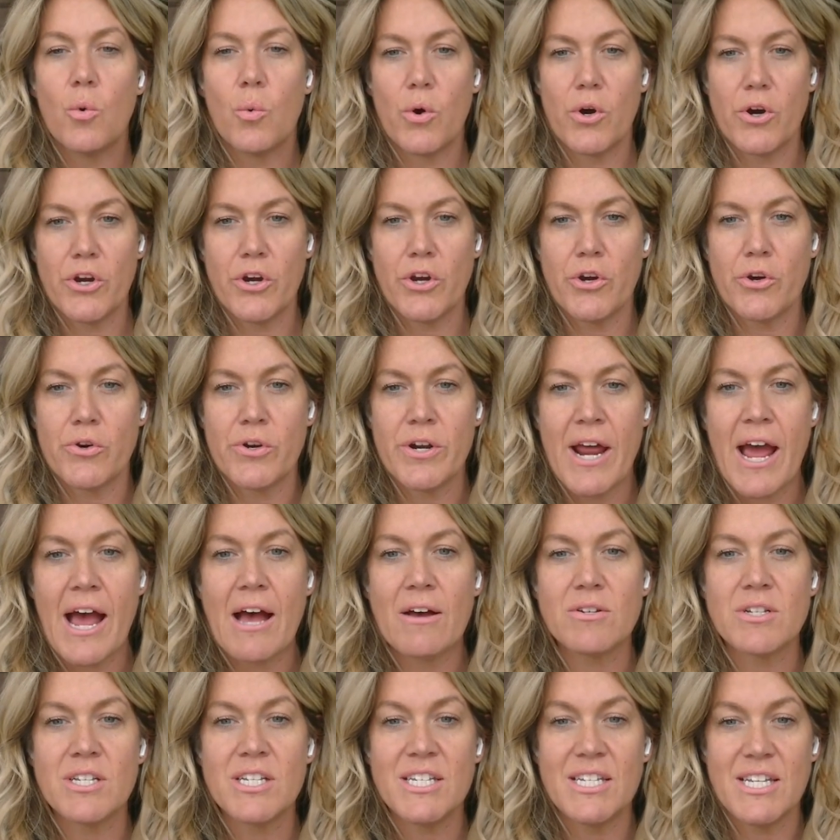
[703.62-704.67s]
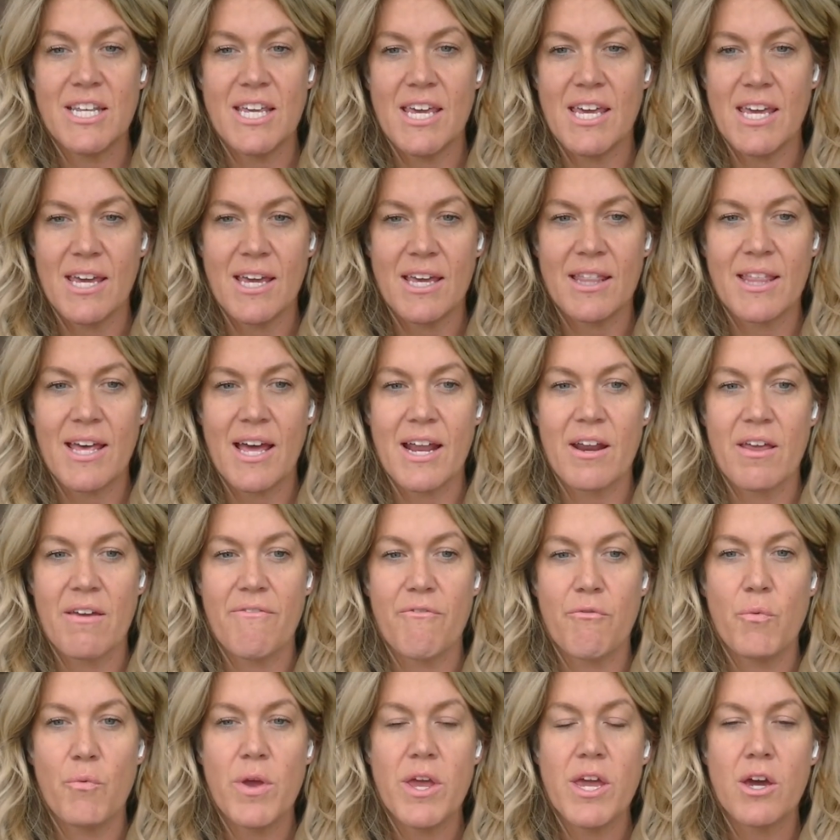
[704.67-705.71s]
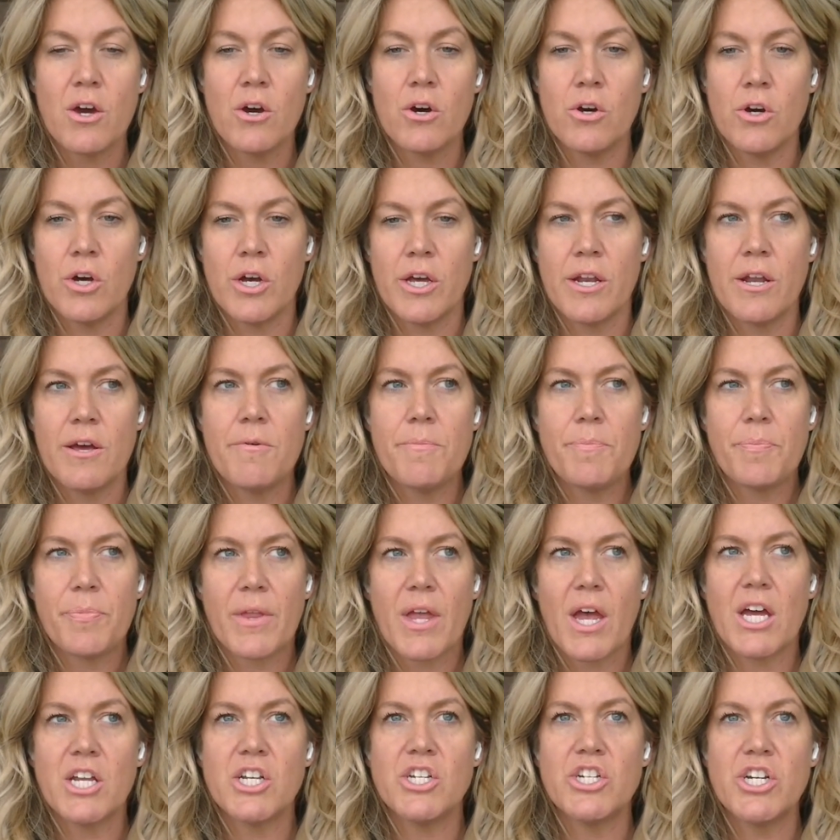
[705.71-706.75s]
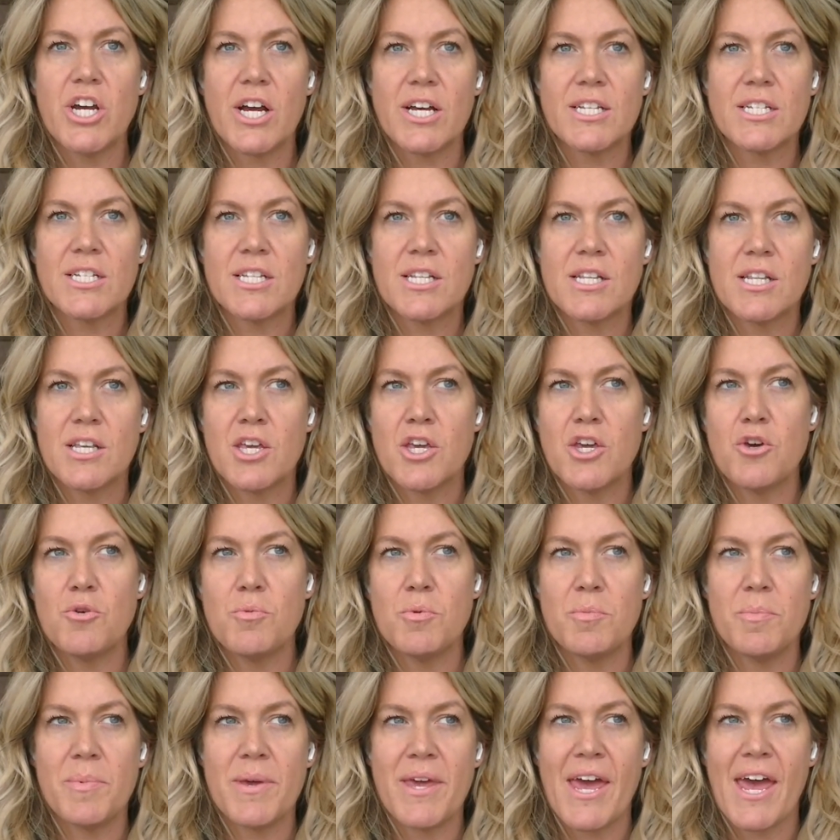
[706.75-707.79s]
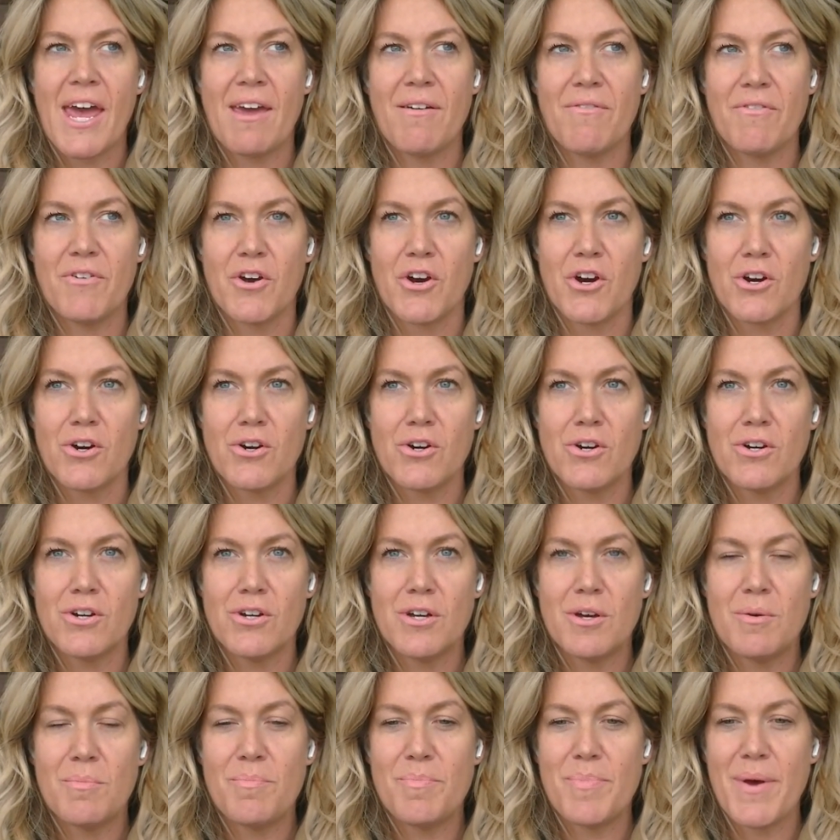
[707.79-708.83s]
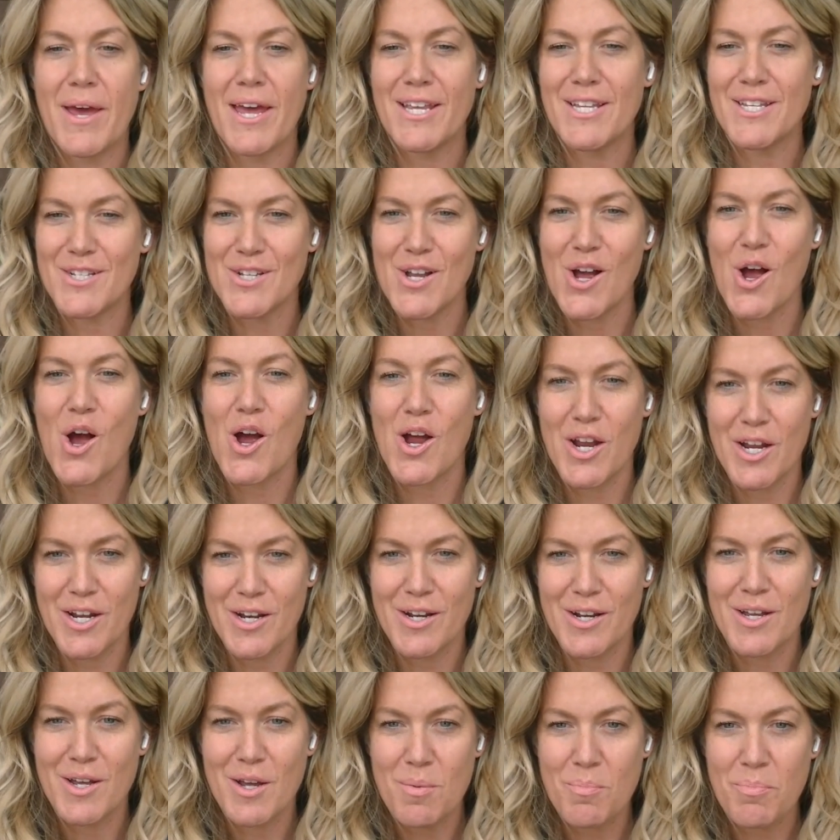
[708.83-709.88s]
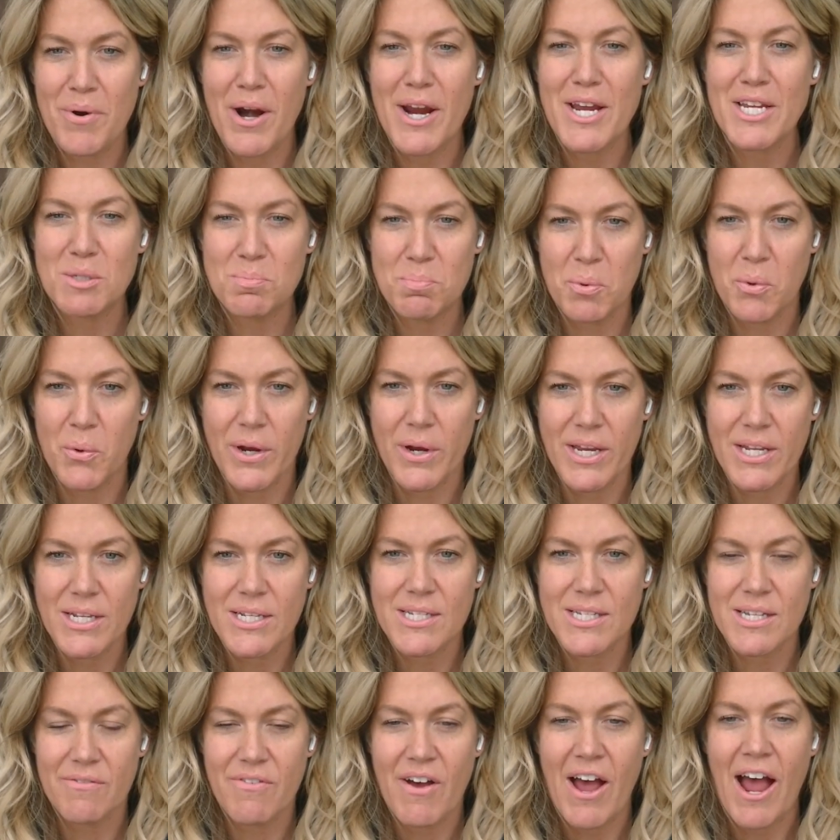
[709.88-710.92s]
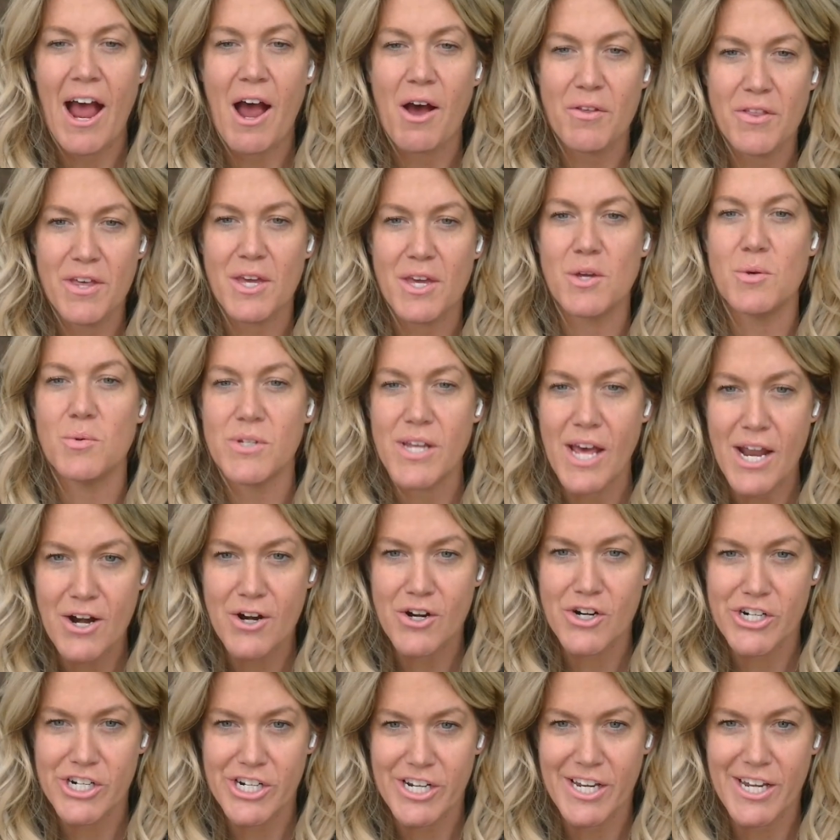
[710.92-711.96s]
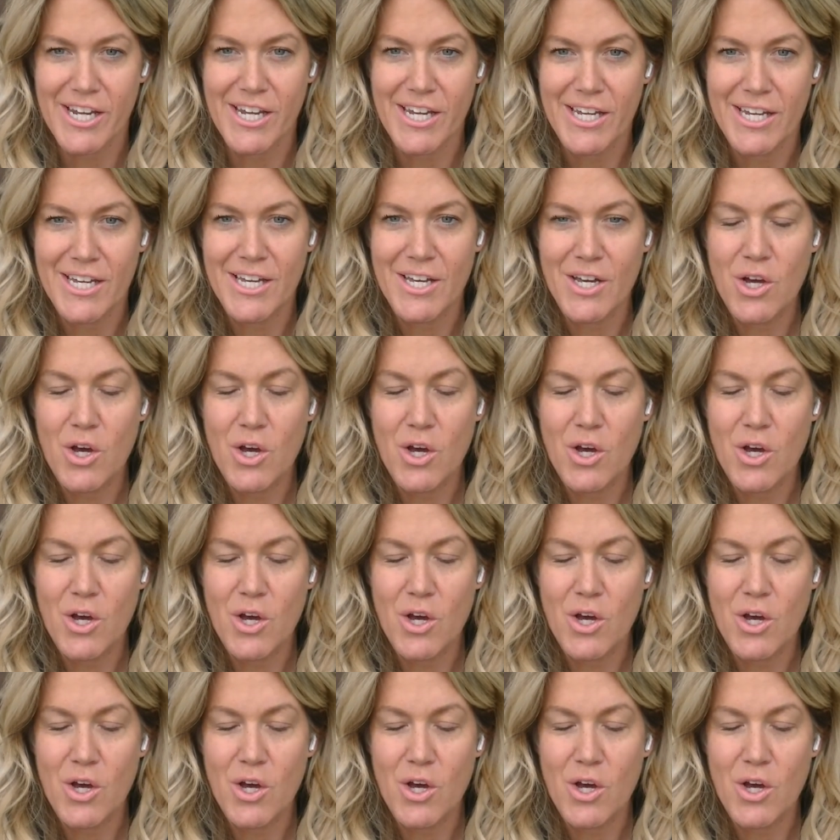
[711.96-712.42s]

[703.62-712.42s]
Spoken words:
where you're now seeing that if we could adjust the human behavior based on price points of how they use energy,